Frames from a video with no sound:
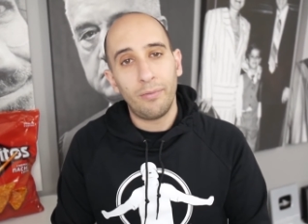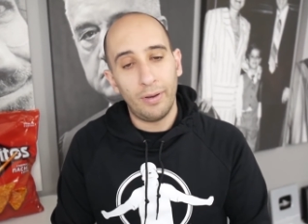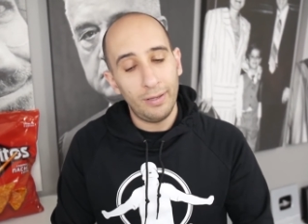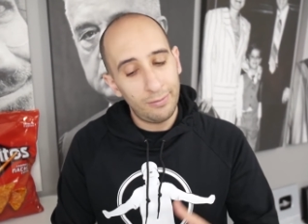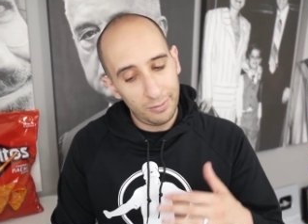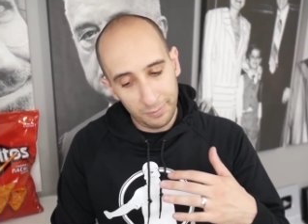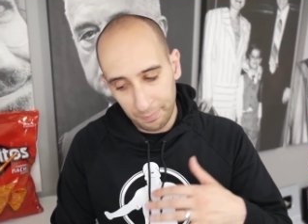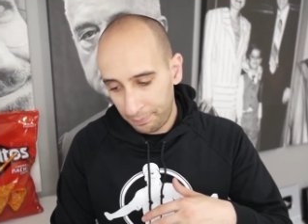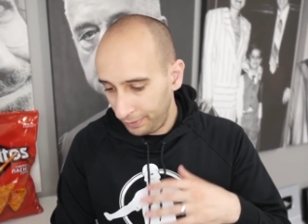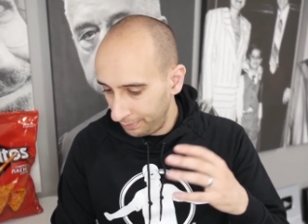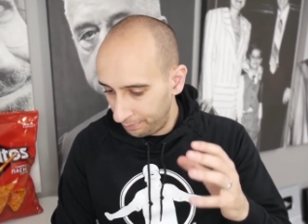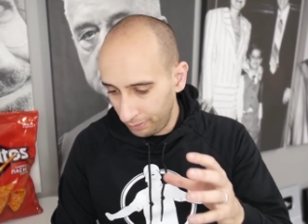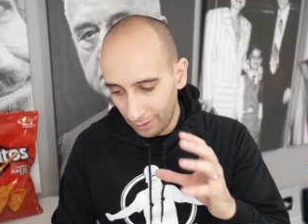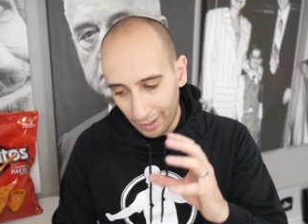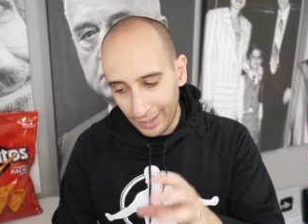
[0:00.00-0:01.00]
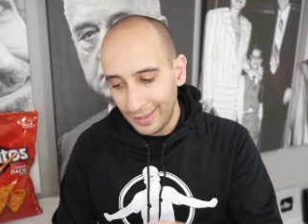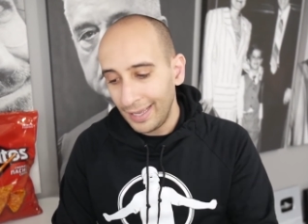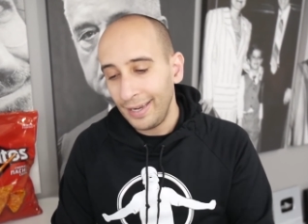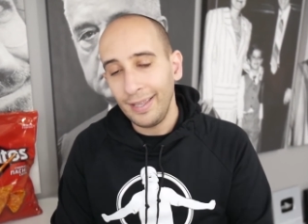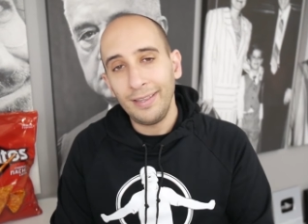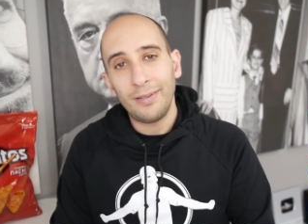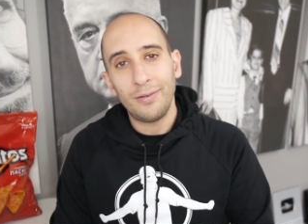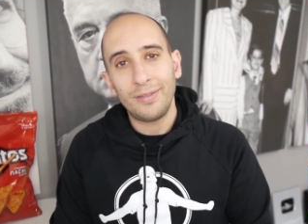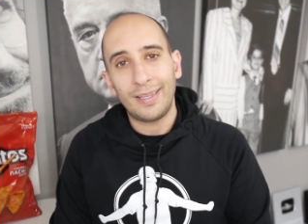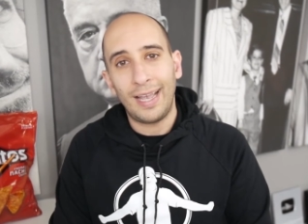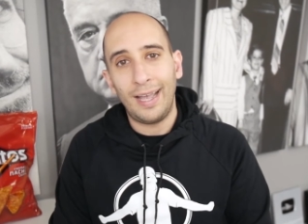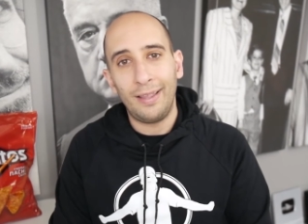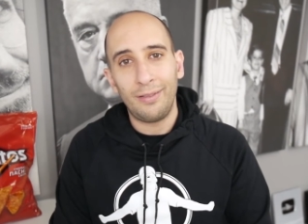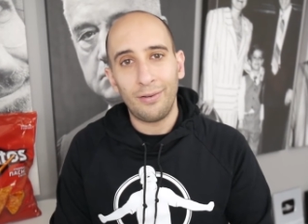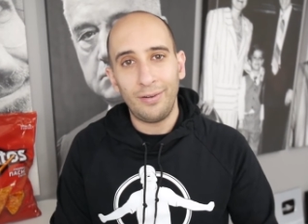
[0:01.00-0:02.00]
Right. So he, he plotted that into his
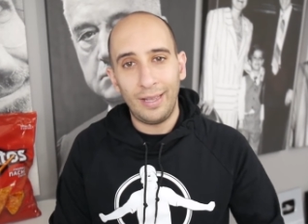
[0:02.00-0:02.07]
calendar.